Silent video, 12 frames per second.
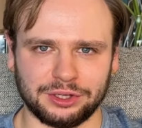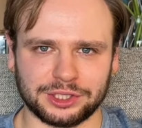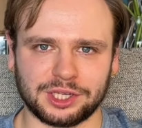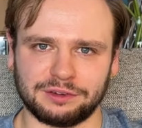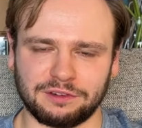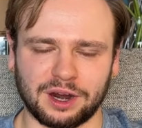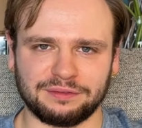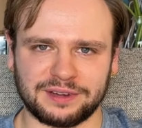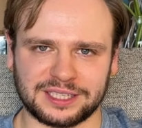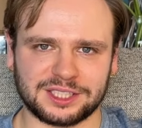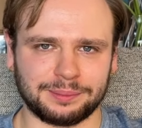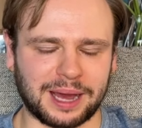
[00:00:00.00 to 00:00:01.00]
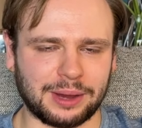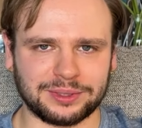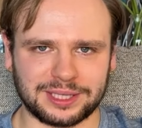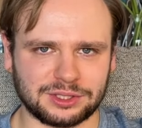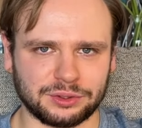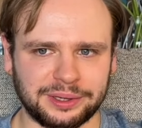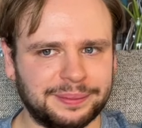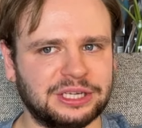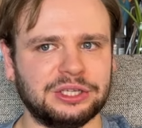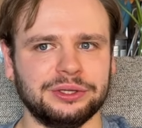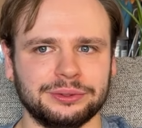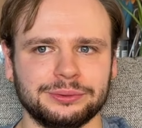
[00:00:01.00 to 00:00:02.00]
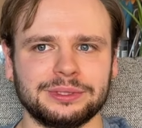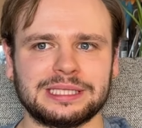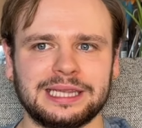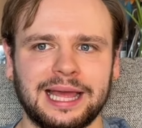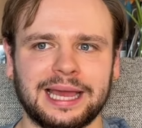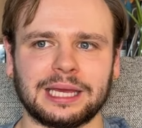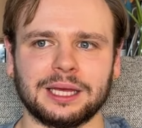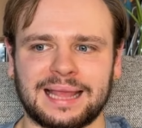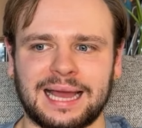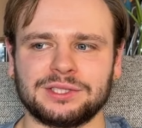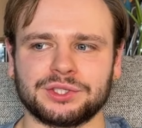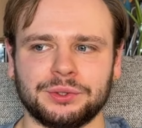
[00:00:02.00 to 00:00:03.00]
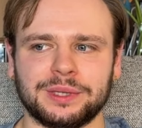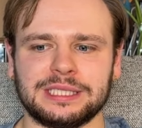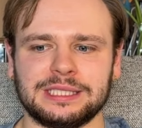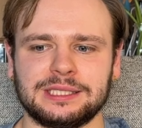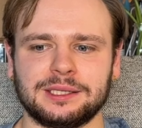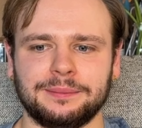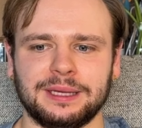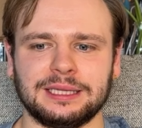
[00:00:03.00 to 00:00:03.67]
on Farfetch to buy one that's already been used. Like, that's crazy to me.